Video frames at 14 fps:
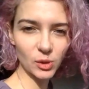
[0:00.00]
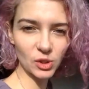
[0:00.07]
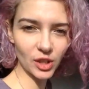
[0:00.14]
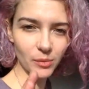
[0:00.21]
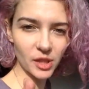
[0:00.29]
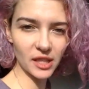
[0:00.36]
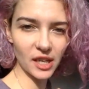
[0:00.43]

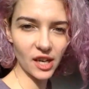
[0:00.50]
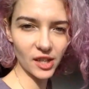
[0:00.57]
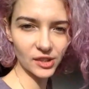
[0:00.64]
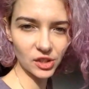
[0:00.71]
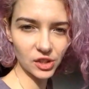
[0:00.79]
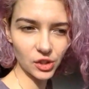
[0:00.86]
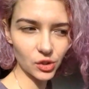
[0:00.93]
which I'm going to
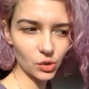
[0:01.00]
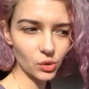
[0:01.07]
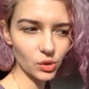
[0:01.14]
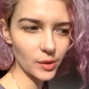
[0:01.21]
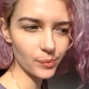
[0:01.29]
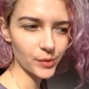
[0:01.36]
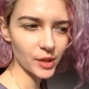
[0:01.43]
ask
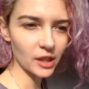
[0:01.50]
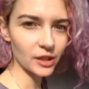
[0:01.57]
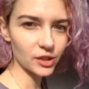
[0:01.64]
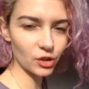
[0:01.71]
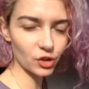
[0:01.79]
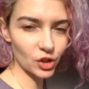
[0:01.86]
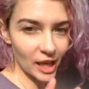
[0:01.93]
you
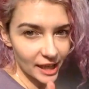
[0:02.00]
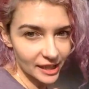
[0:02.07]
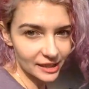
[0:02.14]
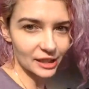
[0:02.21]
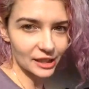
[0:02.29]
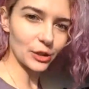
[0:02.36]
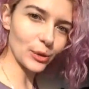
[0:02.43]
to
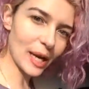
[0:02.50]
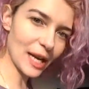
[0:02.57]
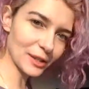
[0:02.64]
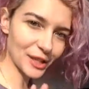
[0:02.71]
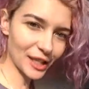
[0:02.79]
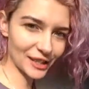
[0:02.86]
check that you have